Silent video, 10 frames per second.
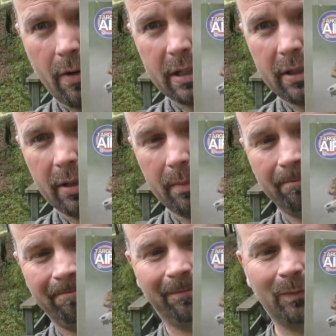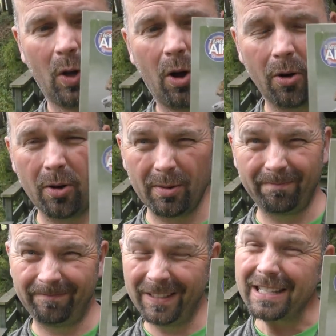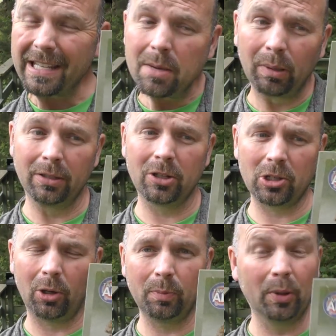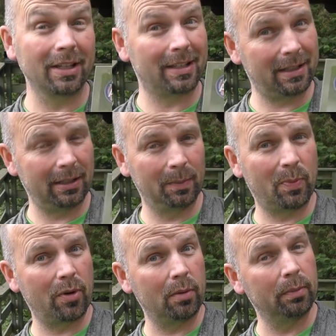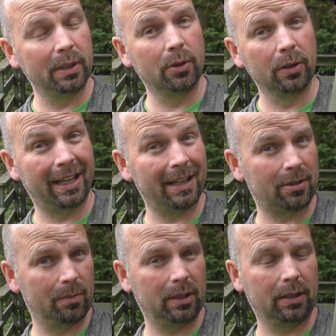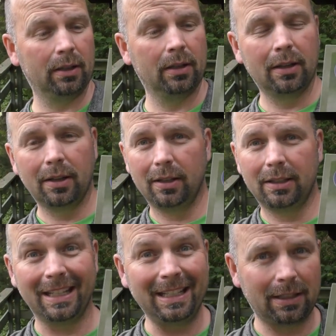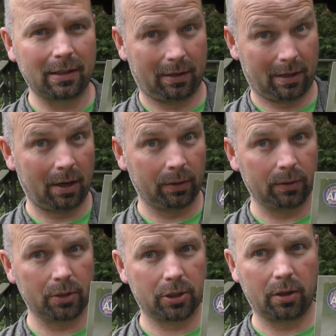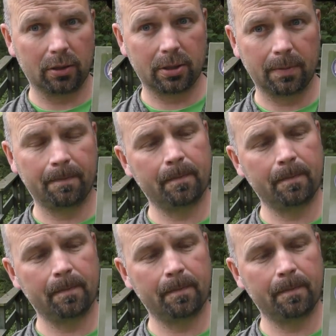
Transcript: rest of them are a disabling shot, but you're still probably going to get something to eat out of those shots.